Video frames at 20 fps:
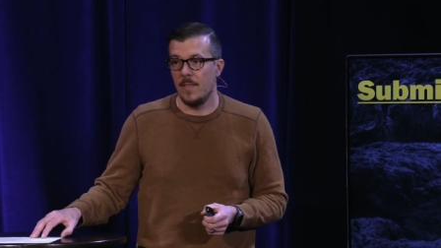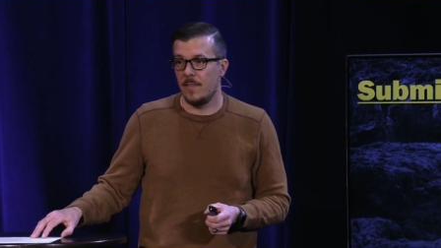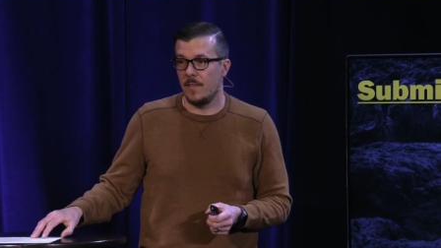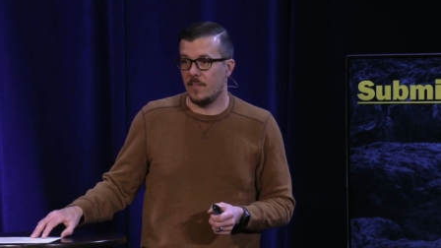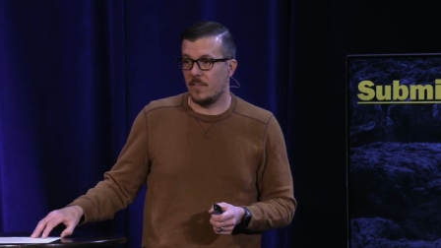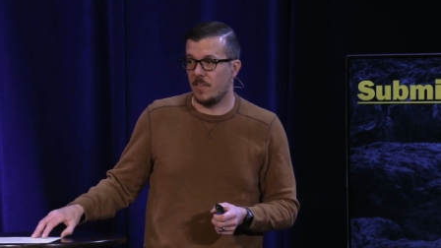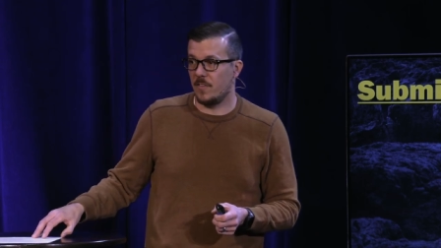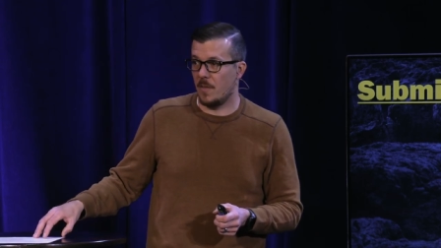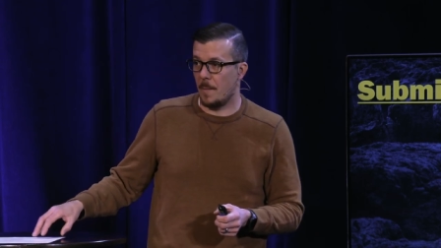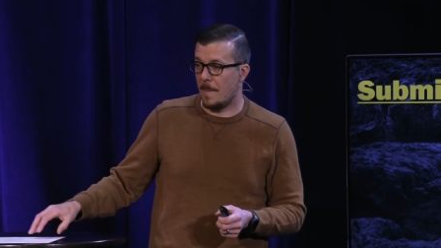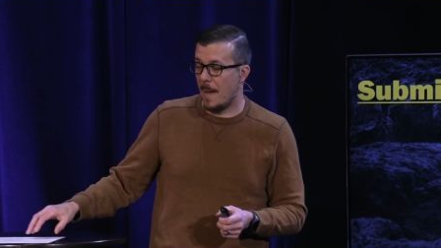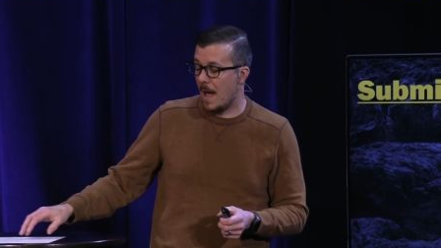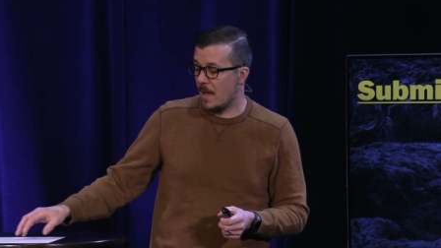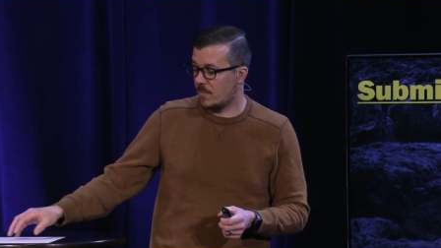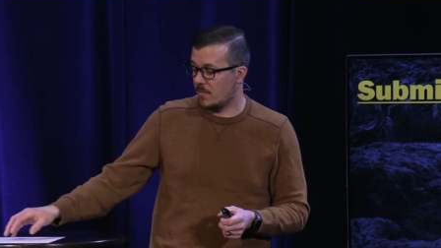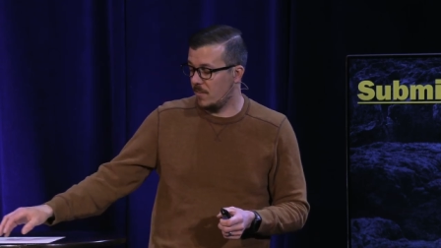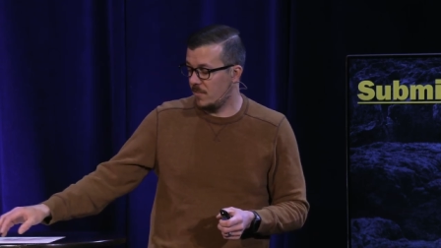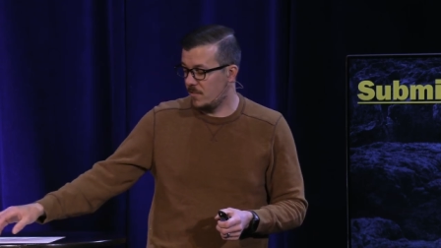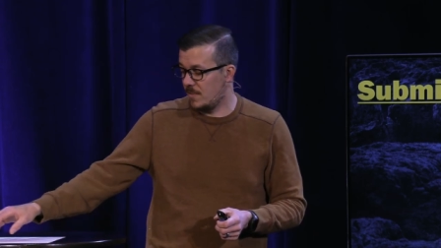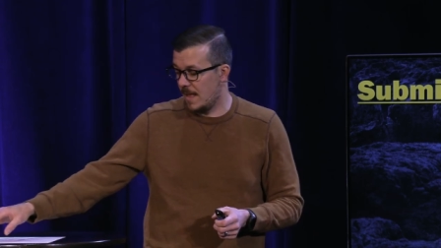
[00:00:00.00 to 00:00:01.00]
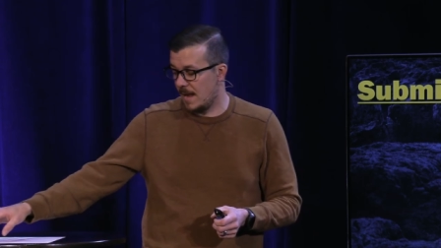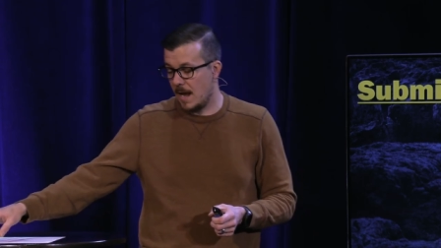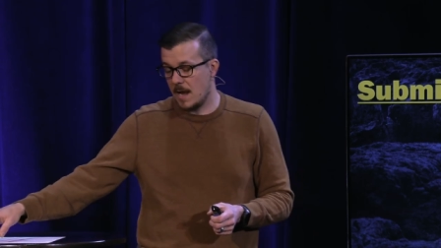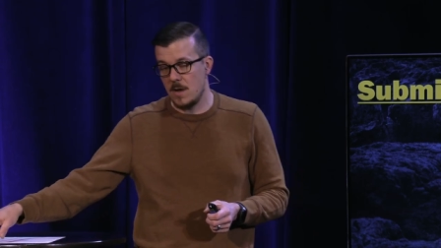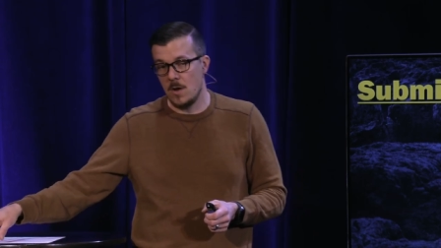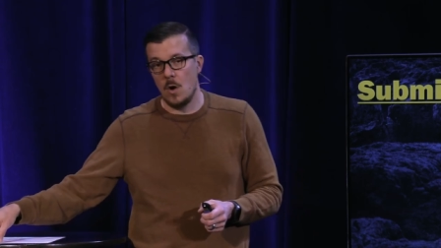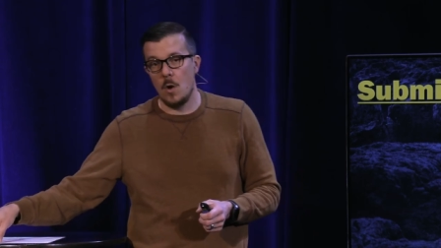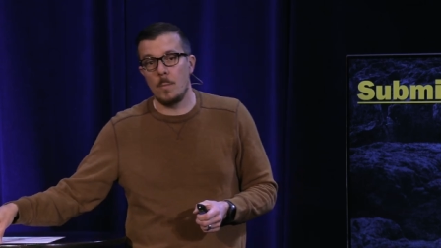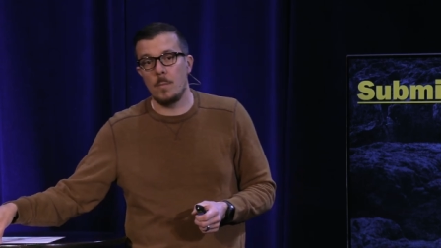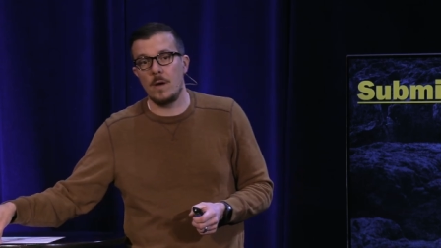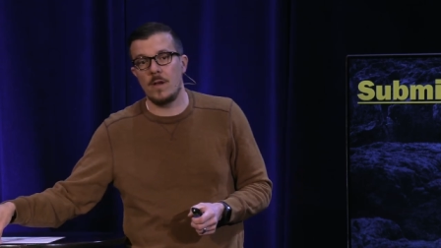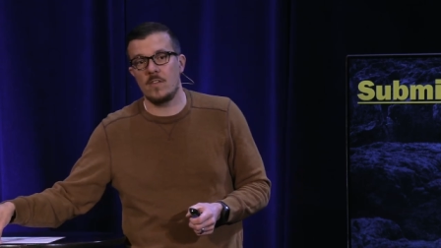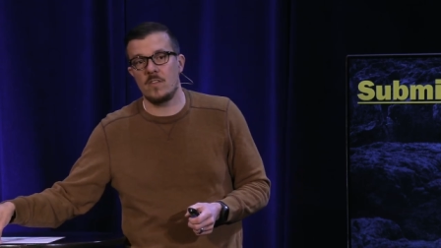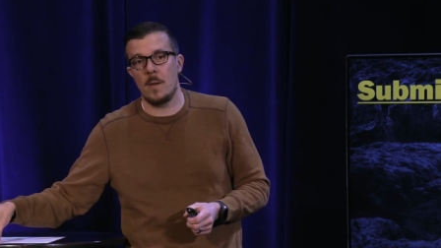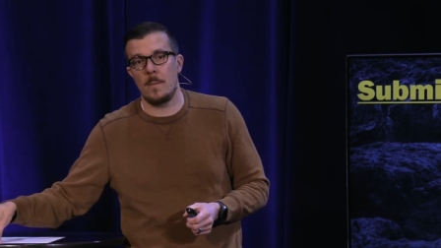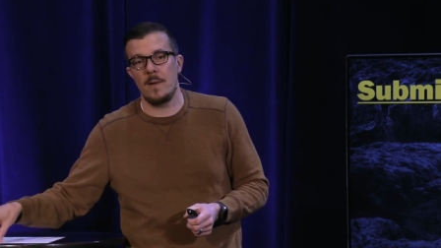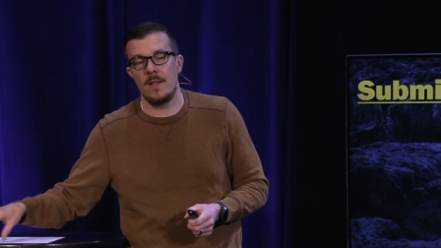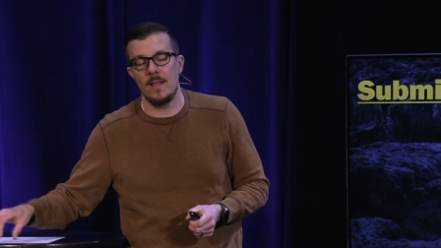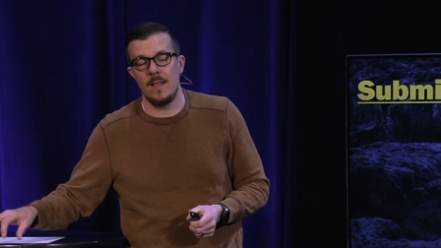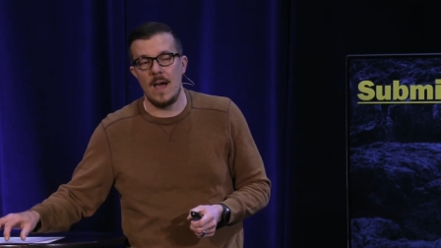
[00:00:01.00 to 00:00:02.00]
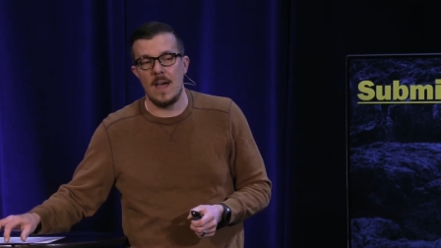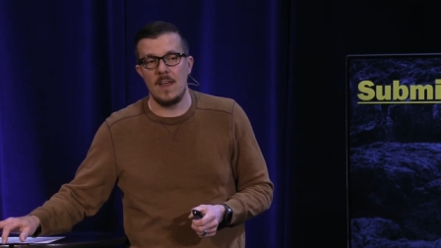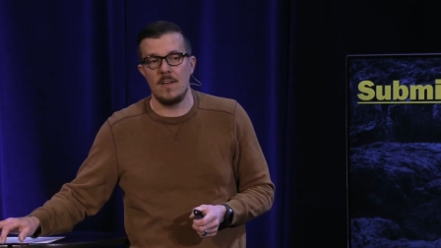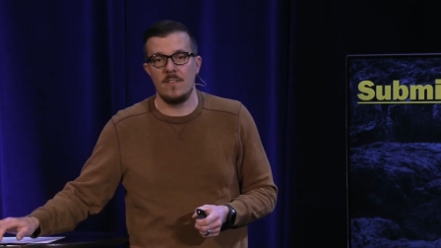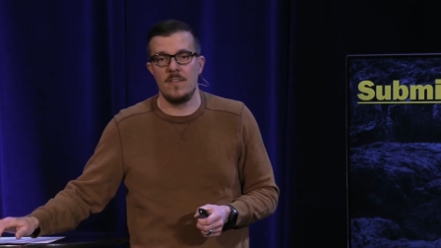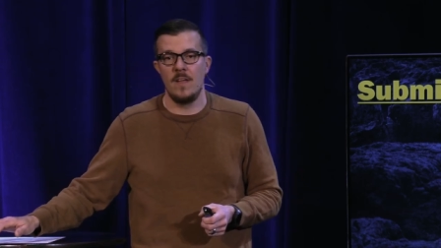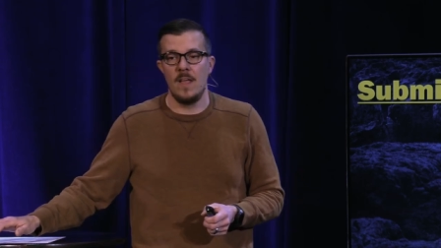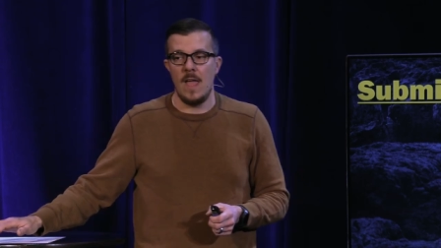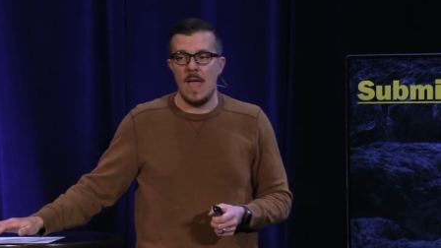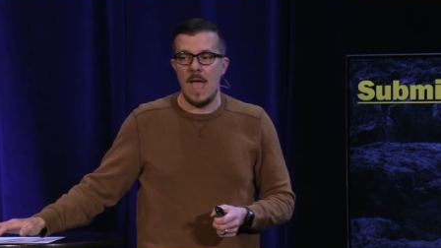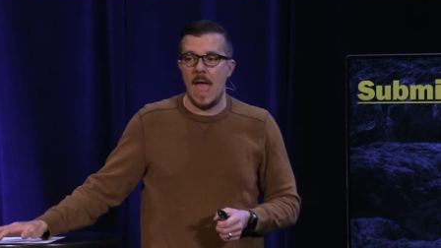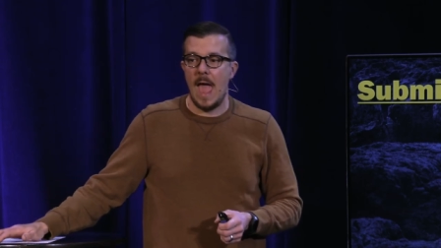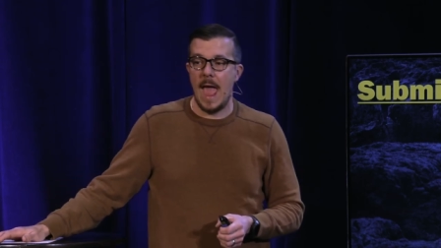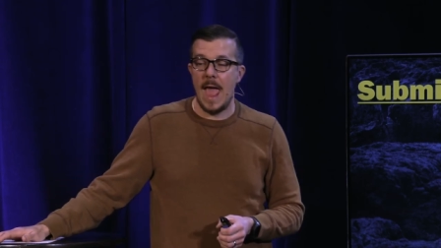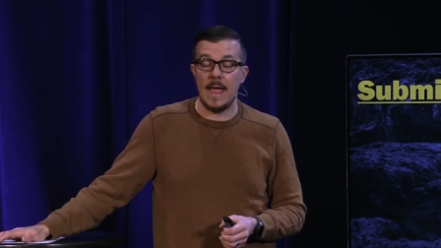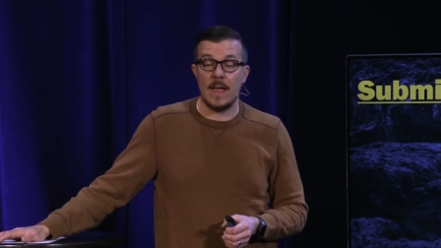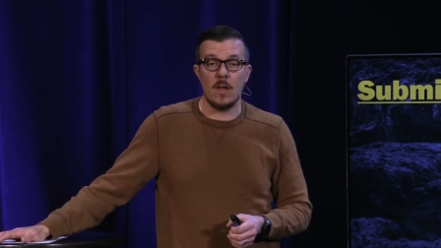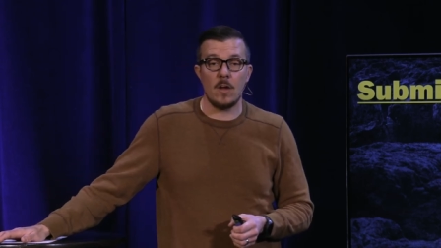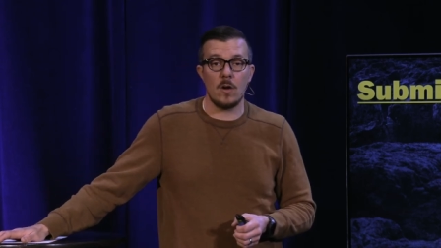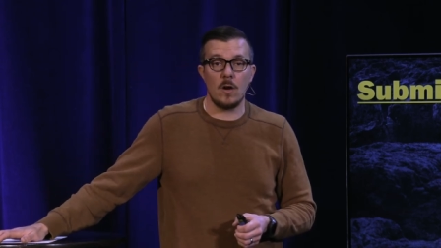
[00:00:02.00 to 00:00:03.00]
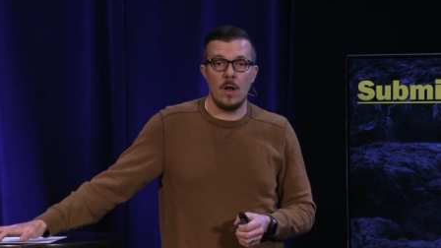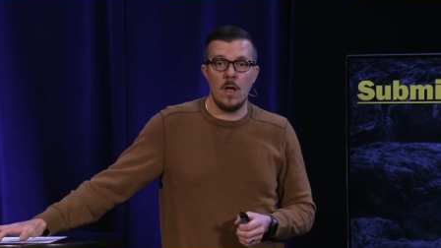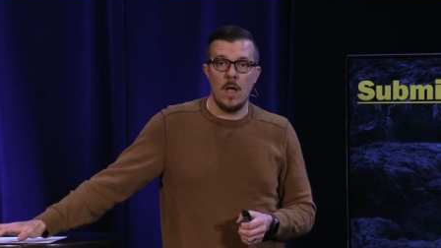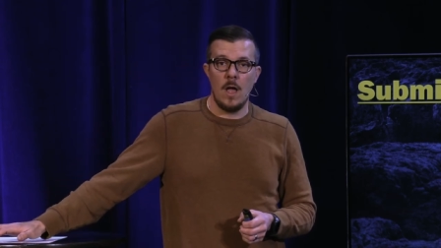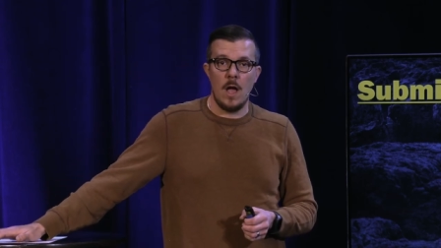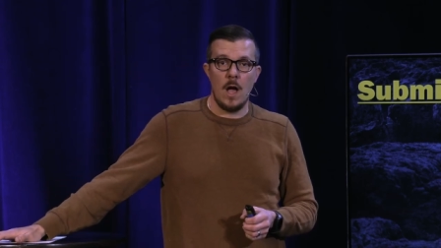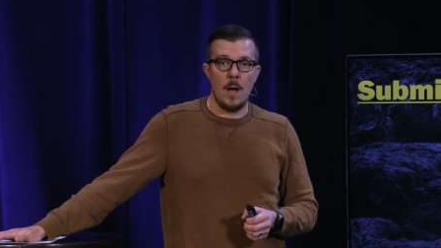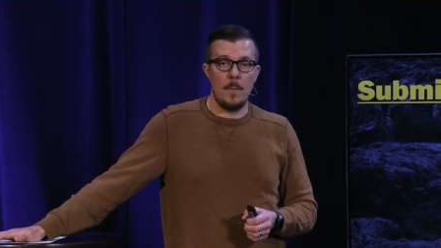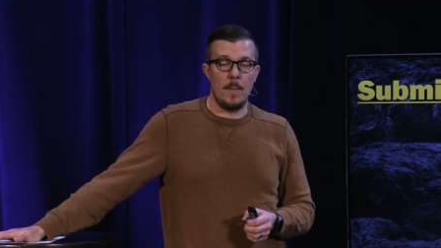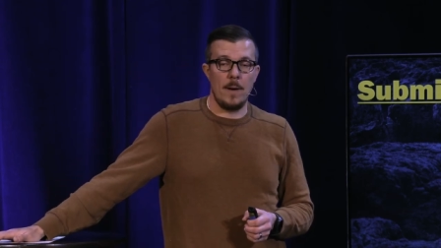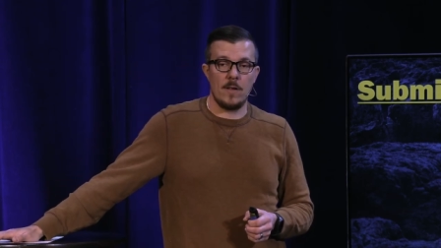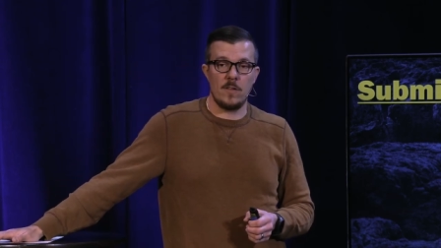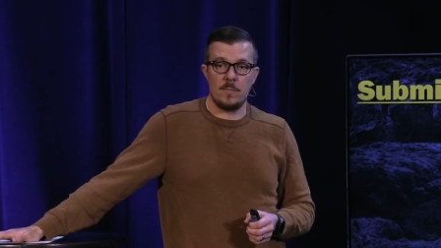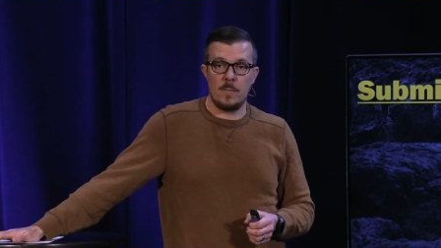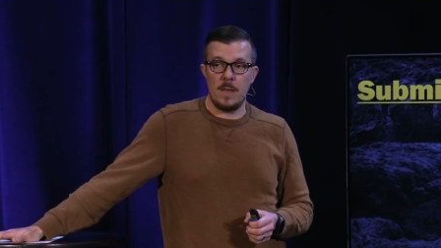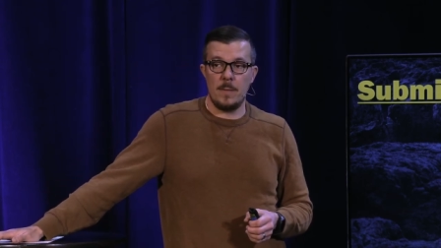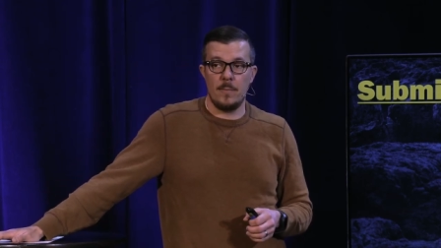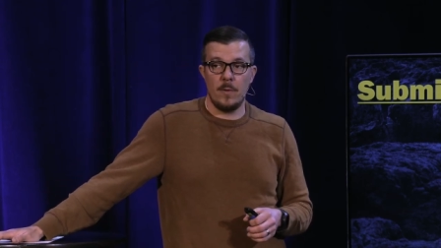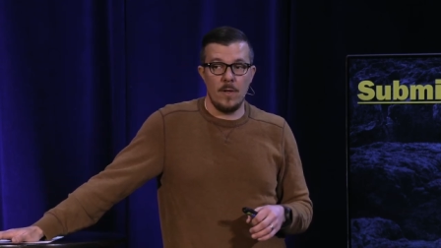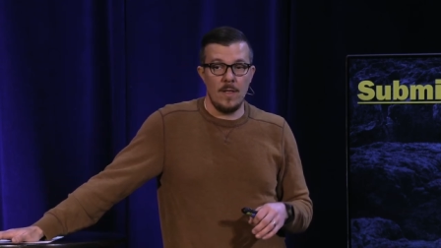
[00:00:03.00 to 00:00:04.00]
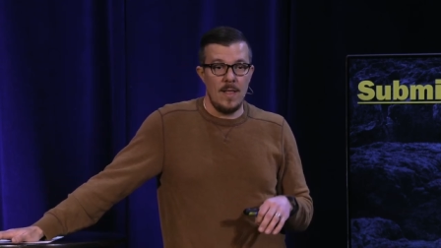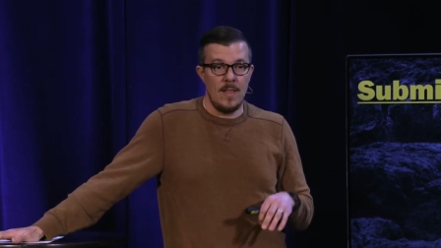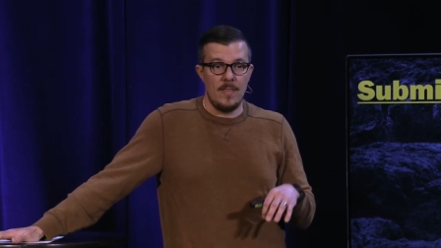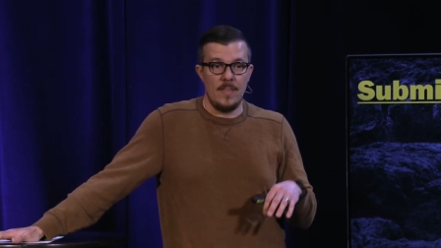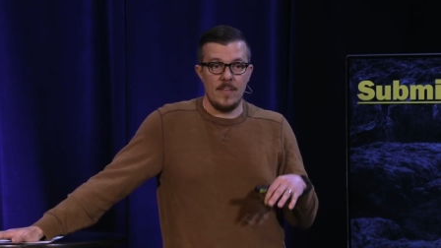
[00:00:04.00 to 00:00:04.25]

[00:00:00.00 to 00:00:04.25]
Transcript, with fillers: This is a passage that I know brings up a lot of anger amongst people.